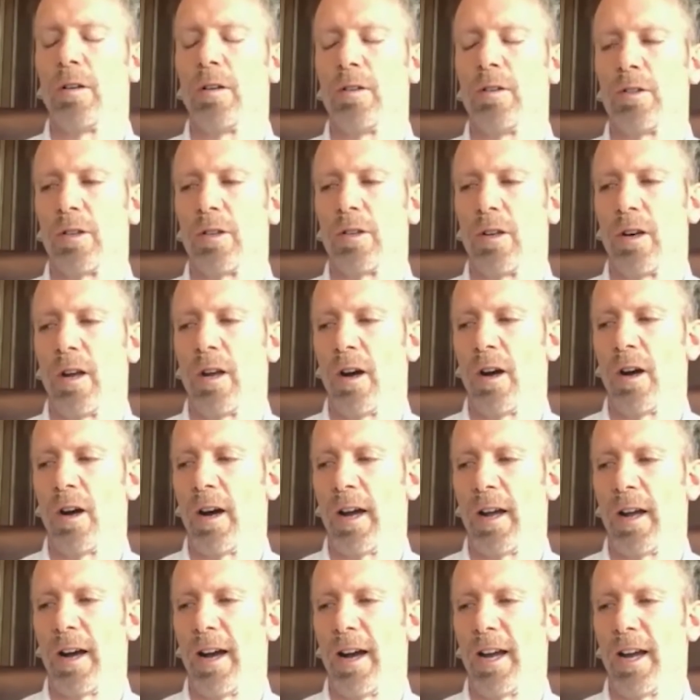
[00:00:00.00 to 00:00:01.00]
sure. No,
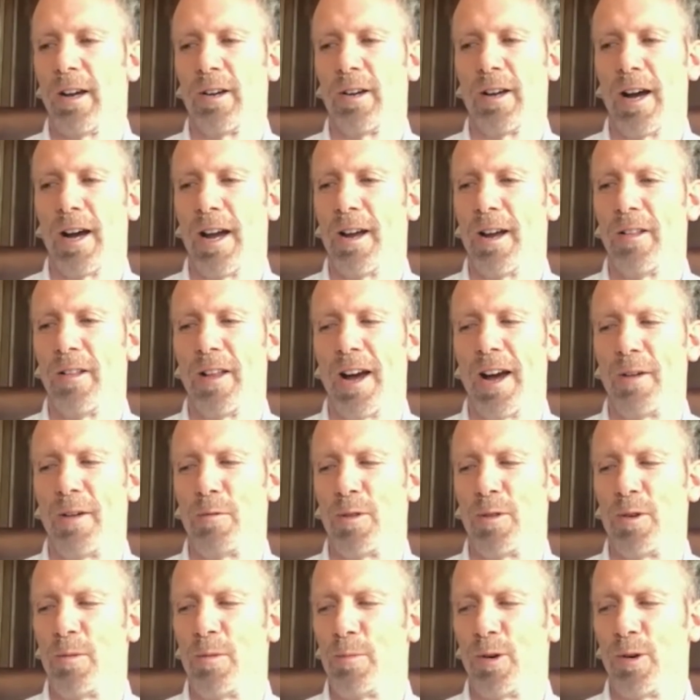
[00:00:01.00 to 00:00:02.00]
I, I, I, align
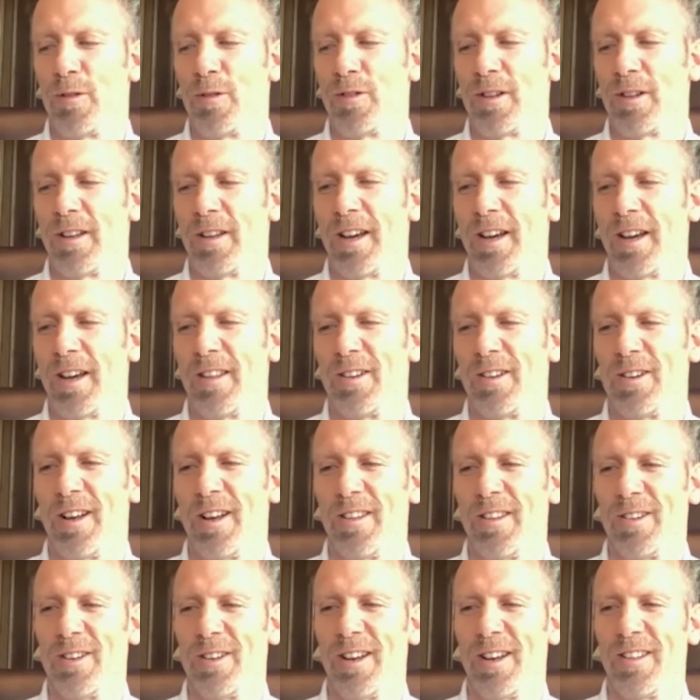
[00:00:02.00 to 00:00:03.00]
with you perfectly on the,
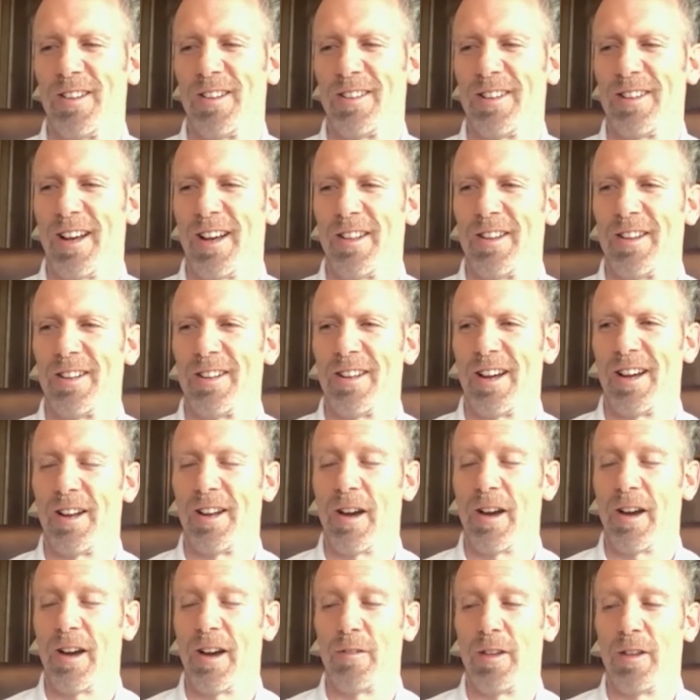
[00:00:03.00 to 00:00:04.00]
on the, on the, on the
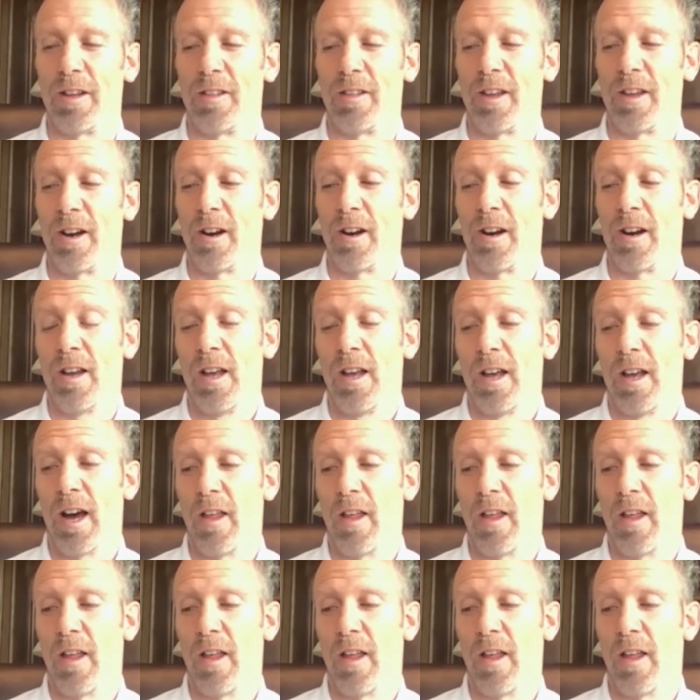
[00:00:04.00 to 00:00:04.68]
uh, everything there.